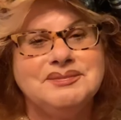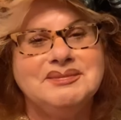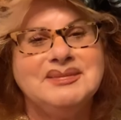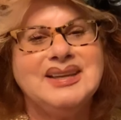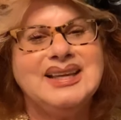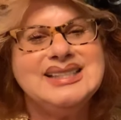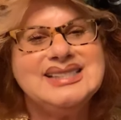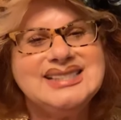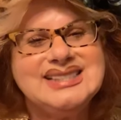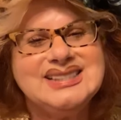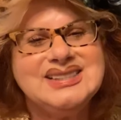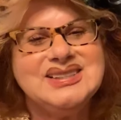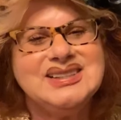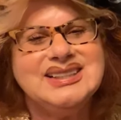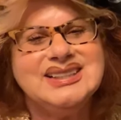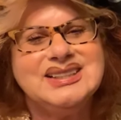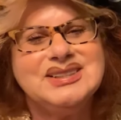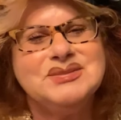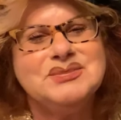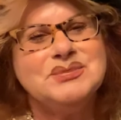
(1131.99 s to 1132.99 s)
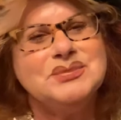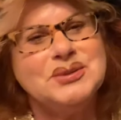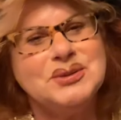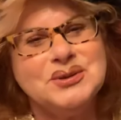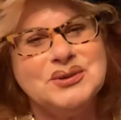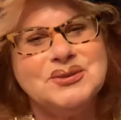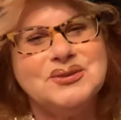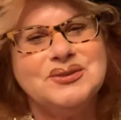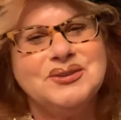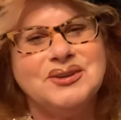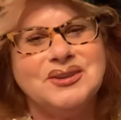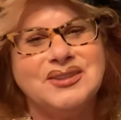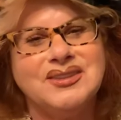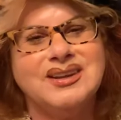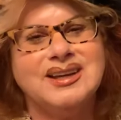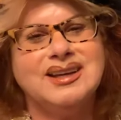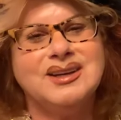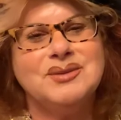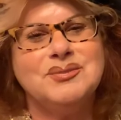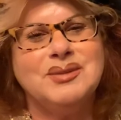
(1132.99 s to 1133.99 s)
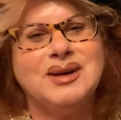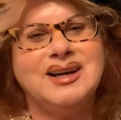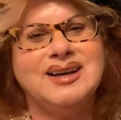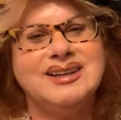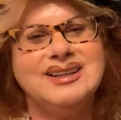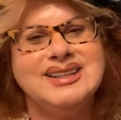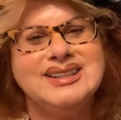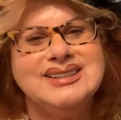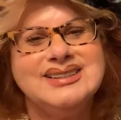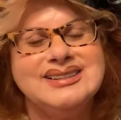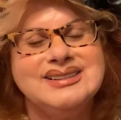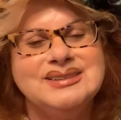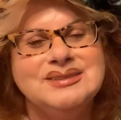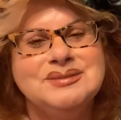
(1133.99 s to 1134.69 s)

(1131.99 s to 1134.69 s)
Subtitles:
That's the beautiful thing about it.